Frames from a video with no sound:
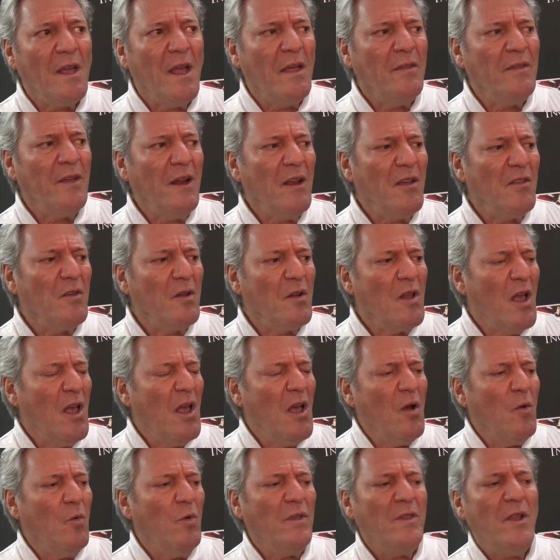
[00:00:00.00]
And then I thought,
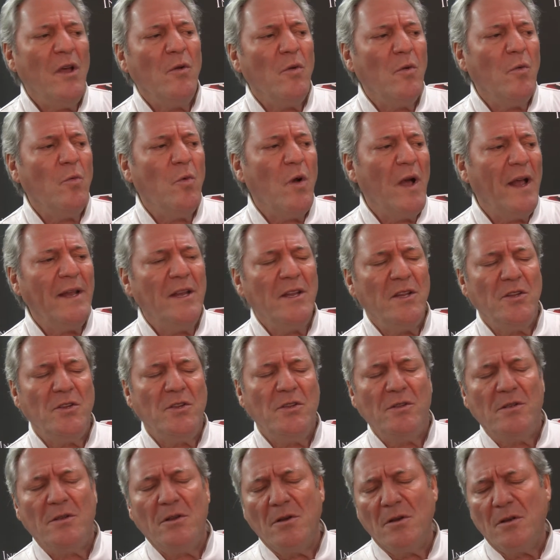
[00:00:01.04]
well, no, why did
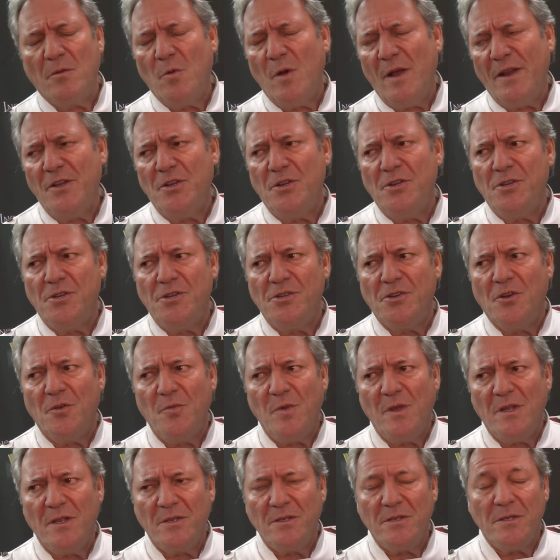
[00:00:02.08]
you show
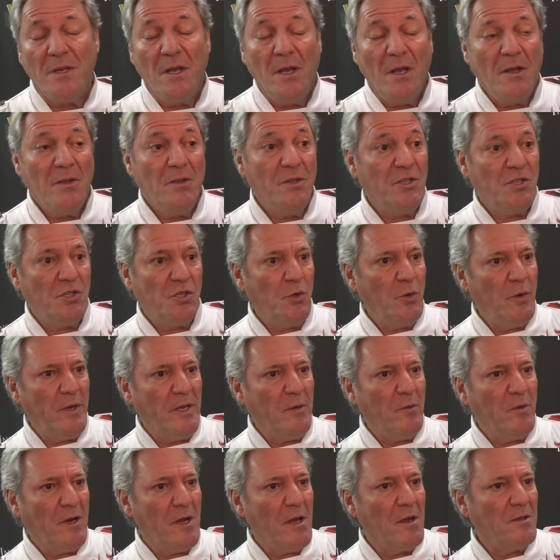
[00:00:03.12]
me this
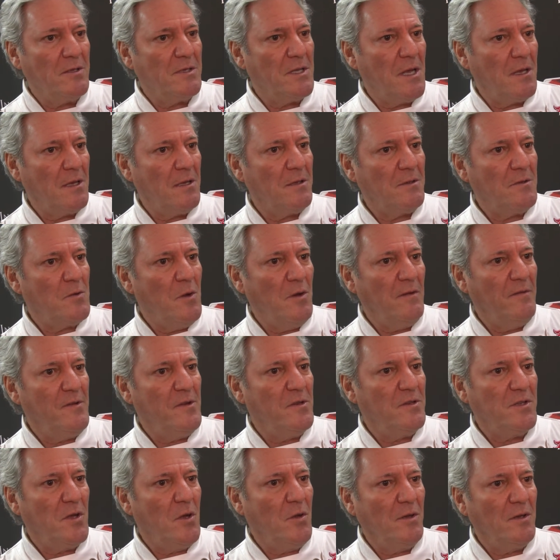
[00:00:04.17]
tree when I was like 12
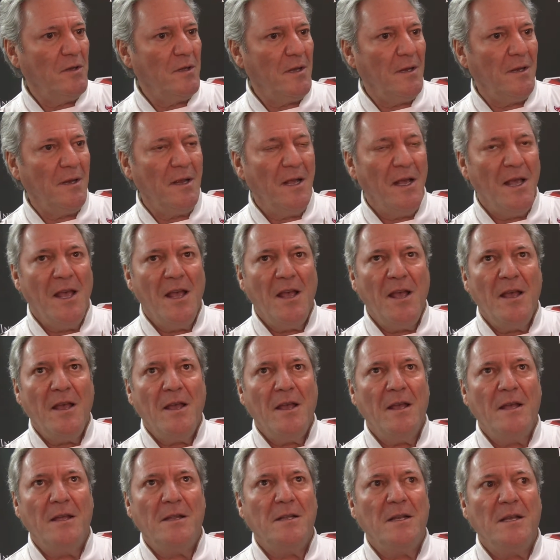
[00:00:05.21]
years old? And
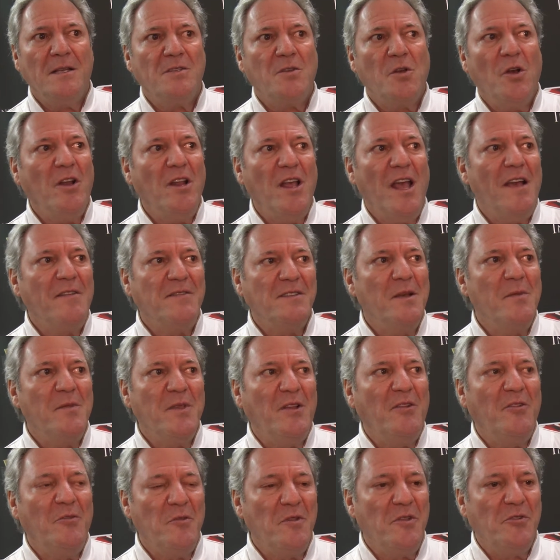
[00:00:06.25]
it's got to have
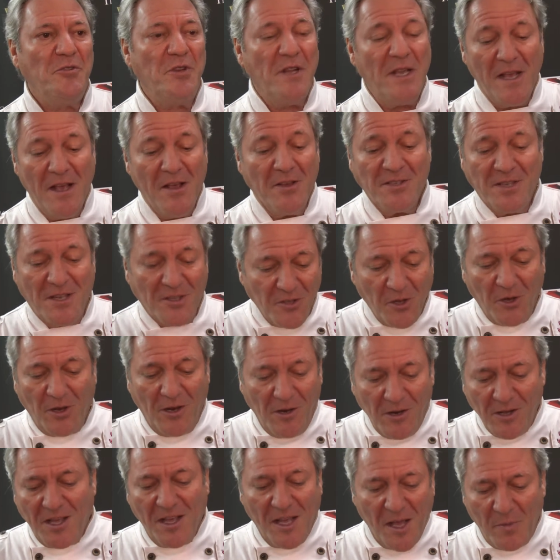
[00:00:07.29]
something to do with the tree. So I started
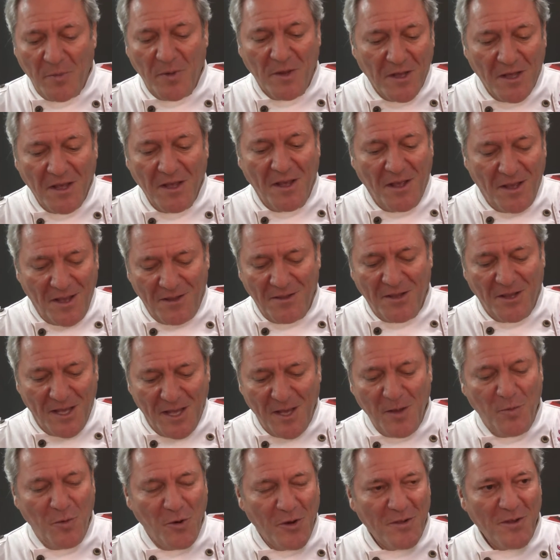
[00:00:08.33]
looking up in the
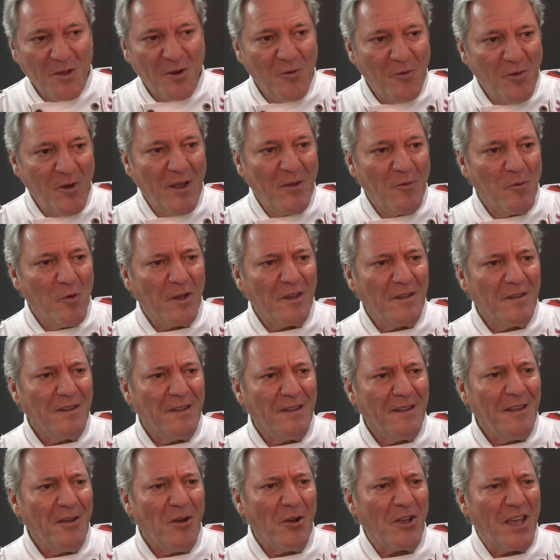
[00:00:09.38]
Hebrew and the Greek what
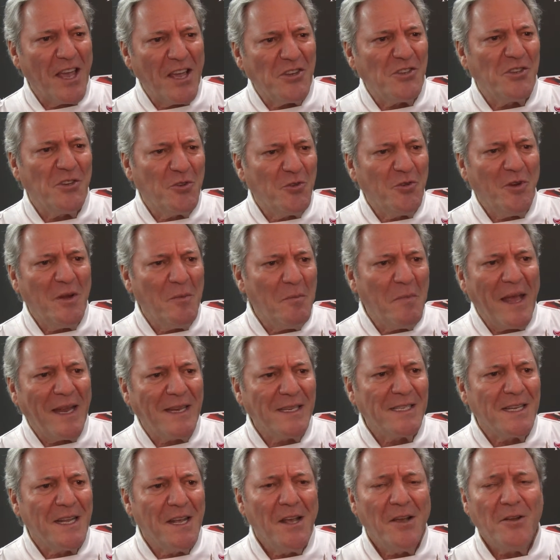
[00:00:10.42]
the acacia tree
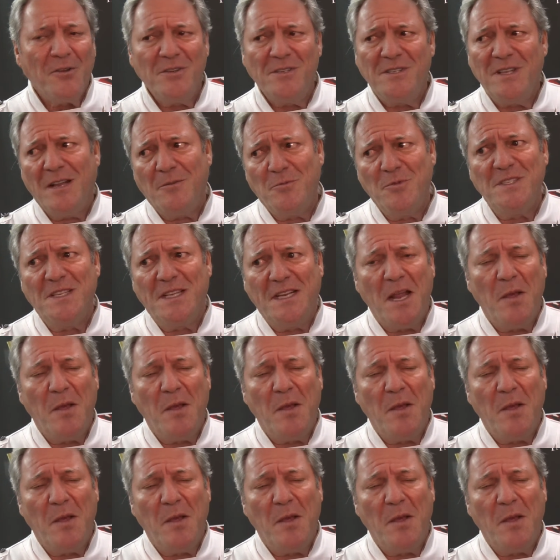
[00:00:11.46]
meant, because that was the